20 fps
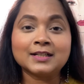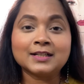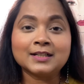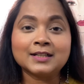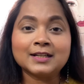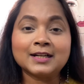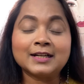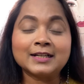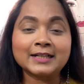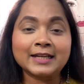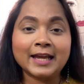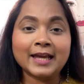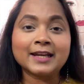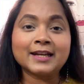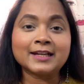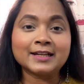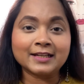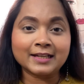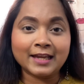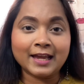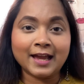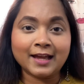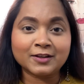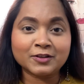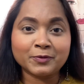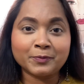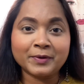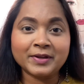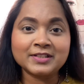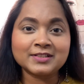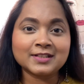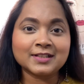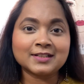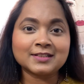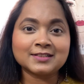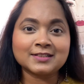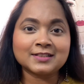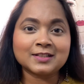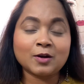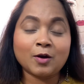again and again repeated
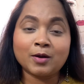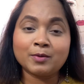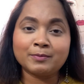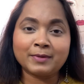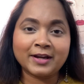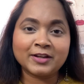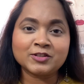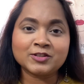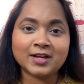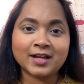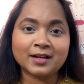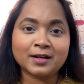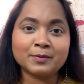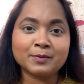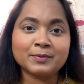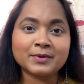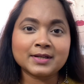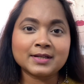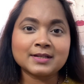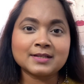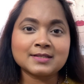on my channel because